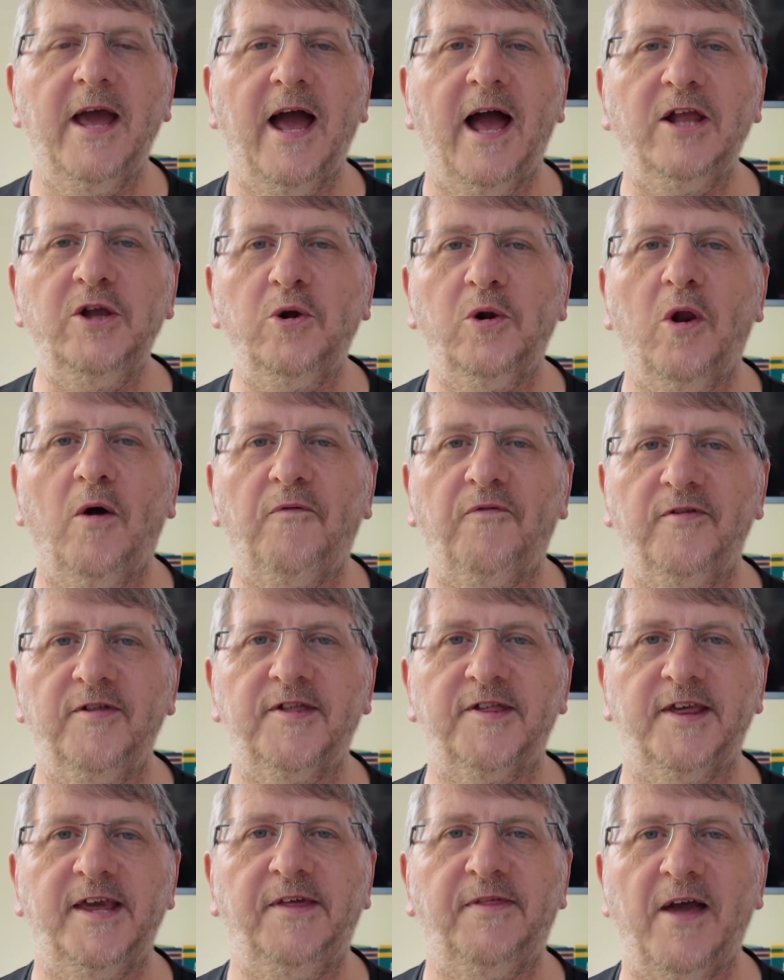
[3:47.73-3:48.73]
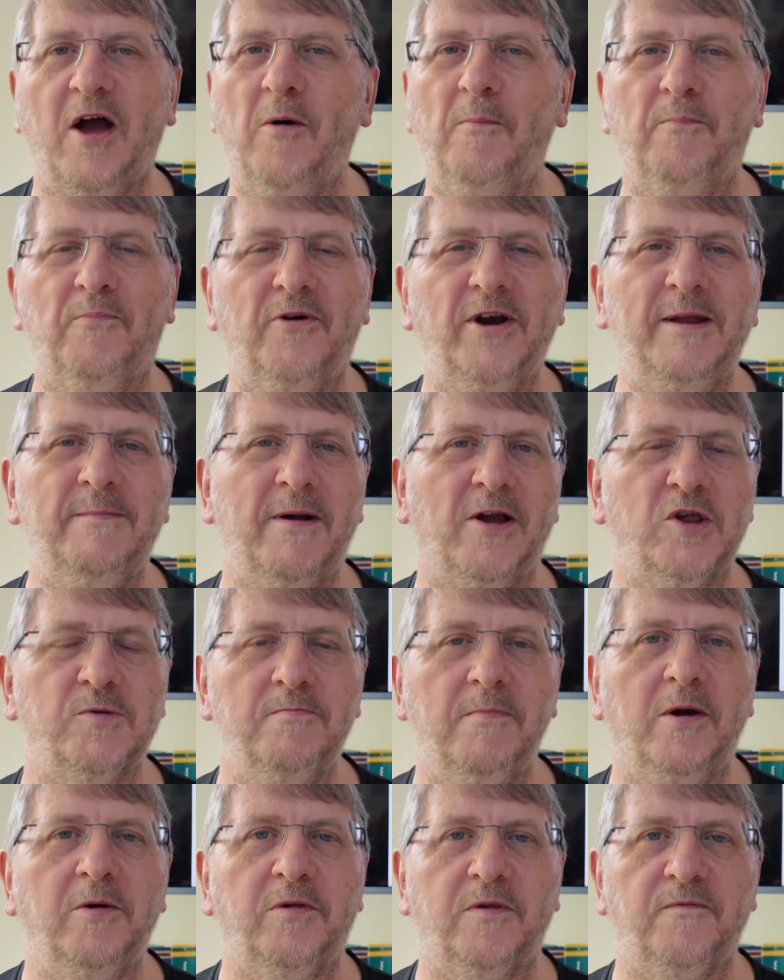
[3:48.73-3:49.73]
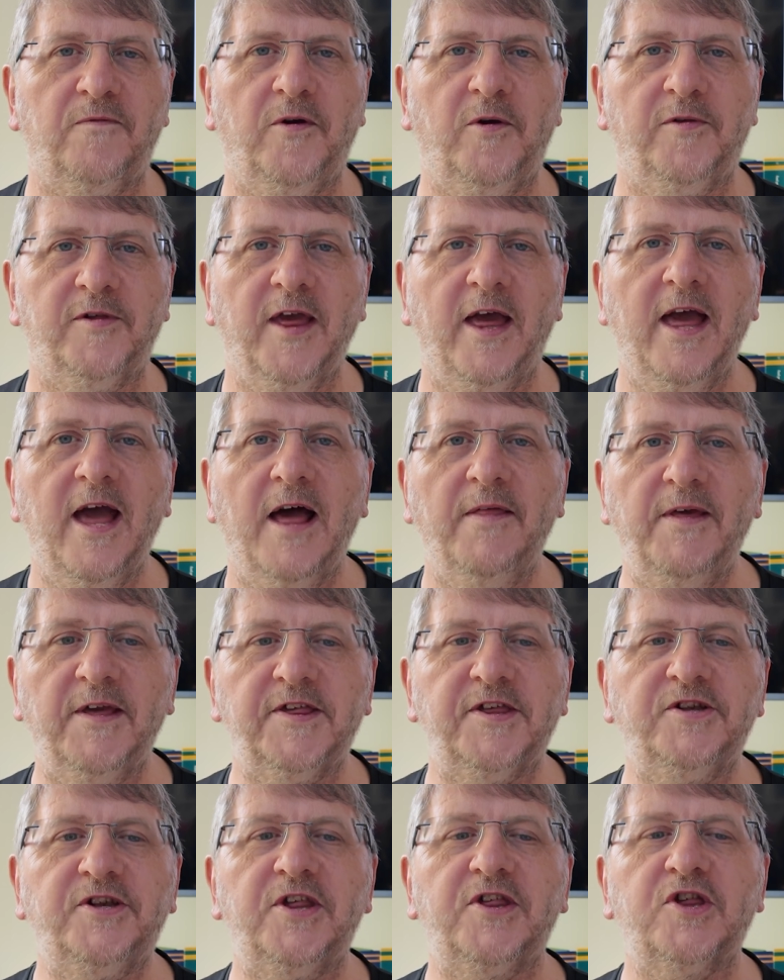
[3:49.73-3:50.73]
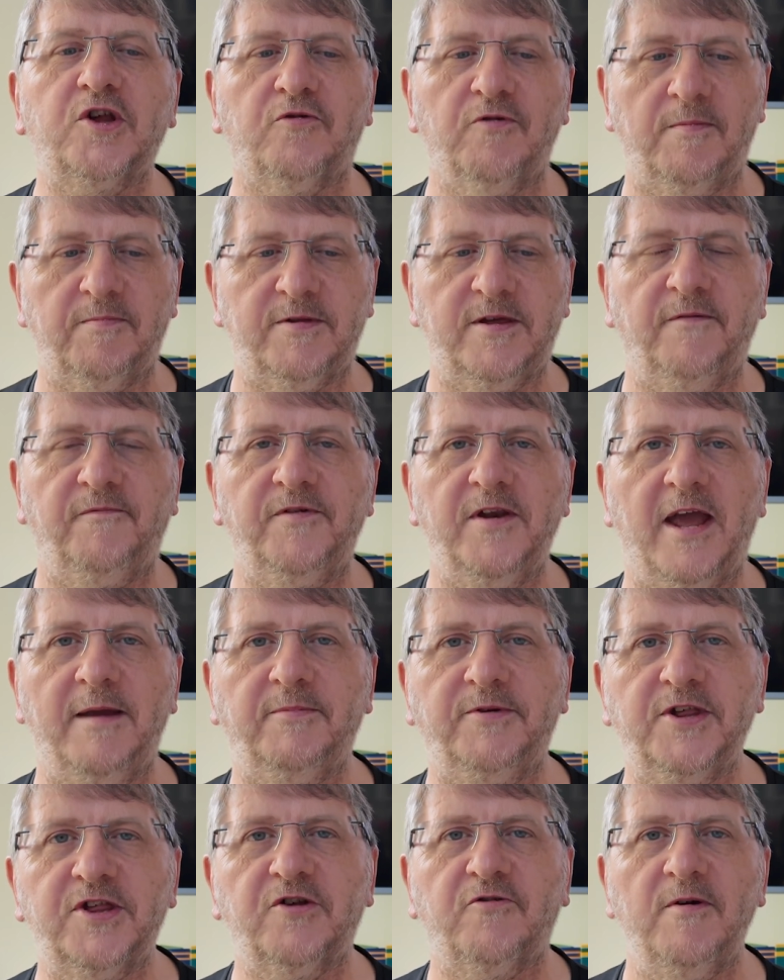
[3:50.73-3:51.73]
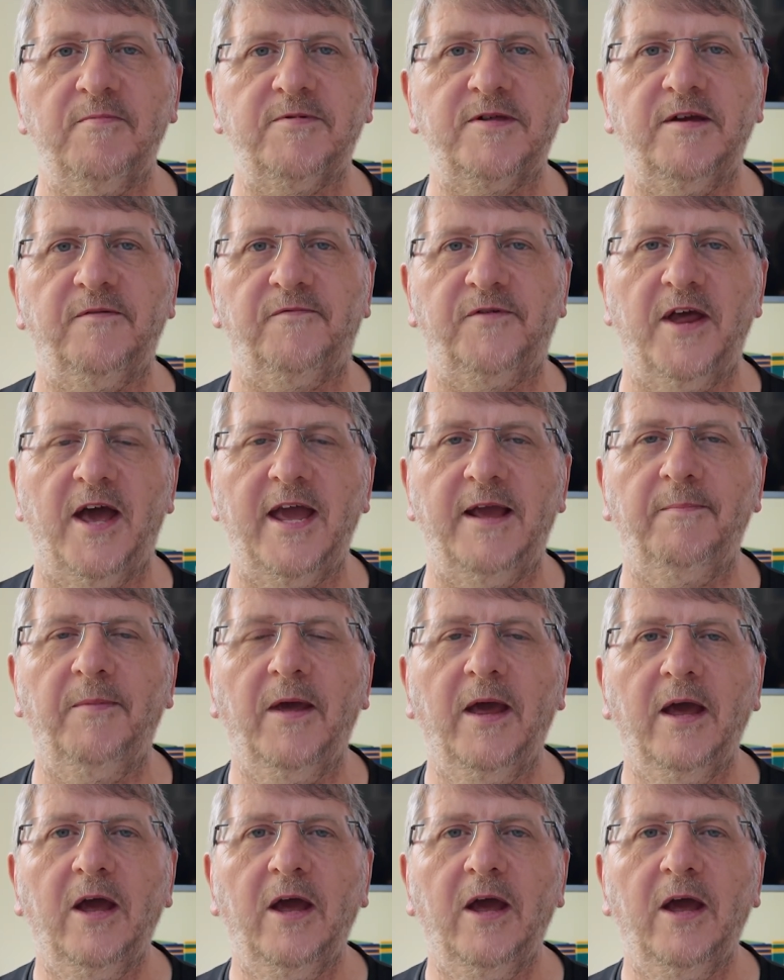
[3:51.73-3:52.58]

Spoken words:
And you'll often see that on pretty much most foods. And that's a descriptive name. Descriptive name